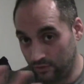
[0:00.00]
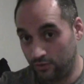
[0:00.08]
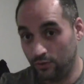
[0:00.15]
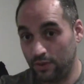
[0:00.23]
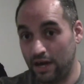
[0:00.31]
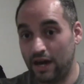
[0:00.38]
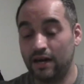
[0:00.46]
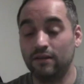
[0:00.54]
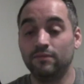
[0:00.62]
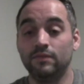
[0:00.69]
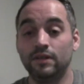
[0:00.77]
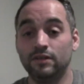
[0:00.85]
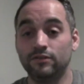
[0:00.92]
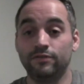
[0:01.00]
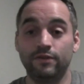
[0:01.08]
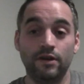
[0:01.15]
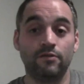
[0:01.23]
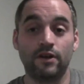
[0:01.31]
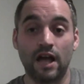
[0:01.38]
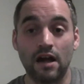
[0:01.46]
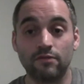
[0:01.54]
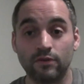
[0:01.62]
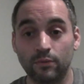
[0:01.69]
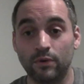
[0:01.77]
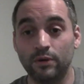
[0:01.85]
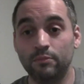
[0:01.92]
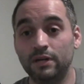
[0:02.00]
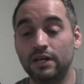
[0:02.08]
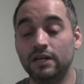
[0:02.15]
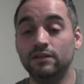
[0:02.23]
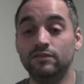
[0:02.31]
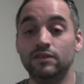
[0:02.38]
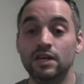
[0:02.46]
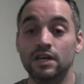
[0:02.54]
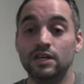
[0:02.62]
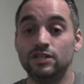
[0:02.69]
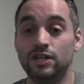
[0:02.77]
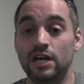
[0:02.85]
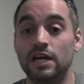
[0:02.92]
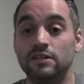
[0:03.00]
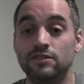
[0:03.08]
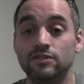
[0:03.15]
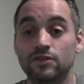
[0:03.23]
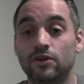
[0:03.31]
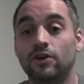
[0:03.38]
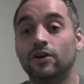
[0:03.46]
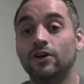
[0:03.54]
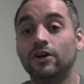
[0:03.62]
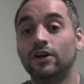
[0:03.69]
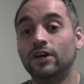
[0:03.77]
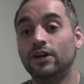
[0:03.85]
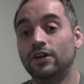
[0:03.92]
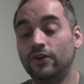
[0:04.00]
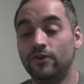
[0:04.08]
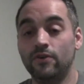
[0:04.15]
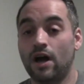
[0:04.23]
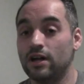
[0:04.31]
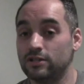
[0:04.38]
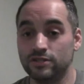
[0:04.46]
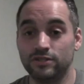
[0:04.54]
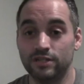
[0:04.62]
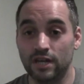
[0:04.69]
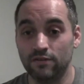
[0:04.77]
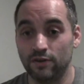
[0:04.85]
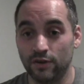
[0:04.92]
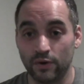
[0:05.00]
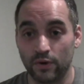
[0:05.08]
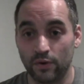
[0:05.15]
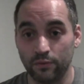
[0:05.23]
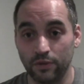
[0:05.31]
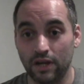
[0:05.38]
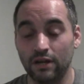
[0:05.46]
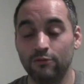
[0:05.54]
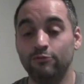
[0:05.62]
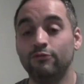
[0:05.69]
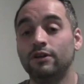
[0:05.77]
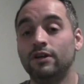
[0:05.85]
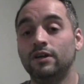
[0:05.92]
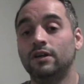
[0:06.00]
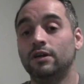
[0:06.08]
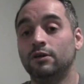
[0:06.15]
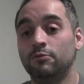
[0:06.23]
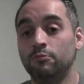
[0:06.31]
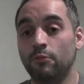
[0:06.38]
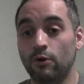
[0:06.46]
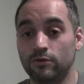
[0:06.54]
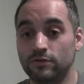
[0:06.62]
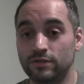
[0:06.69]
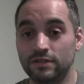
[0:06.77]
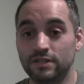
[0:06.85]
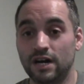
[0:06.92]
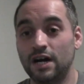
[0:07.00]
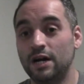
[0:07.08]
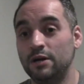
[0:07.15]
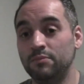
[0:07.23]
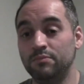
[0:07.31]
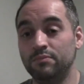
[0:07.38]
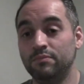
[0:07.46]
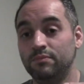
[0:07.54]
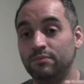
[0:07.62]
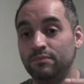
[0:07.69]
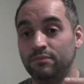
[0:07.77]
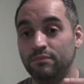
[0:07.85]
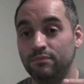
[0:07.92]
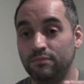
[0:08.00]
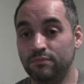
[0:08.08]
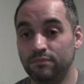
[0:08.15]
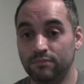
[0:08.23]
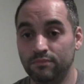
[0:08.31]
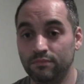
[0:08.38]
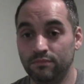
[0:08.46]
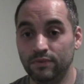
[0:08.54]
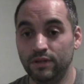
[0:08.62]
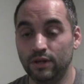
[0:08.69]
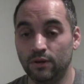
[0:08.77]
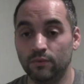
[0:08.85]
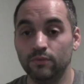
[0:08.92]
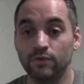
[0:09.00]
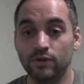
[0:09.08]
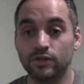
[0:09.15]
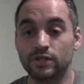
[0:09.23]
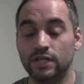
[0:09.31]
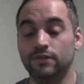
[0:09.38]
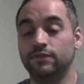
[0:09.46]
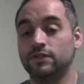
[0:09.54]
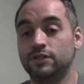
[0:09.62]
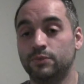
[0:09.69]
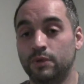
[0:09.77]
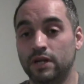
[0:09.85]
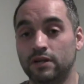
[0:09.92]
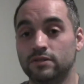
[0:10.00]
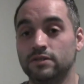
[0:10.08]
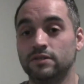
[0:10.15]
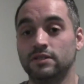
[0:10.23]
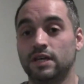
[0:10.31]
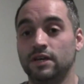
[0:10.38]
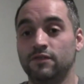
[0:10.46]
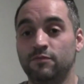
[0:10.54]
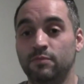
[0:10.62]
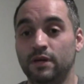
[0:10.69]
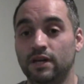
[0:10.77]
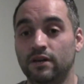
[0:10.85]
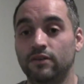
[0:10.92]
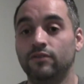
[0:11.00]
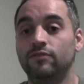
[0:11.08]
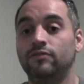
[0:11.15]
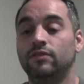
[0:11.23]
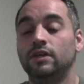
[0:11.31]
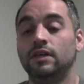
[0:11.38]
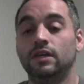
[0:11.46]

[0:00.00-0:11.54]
do that. It's a favor to everyone, because chances are you're not just saving your own life. Most of the time, you know, you're saving someone else's life, because,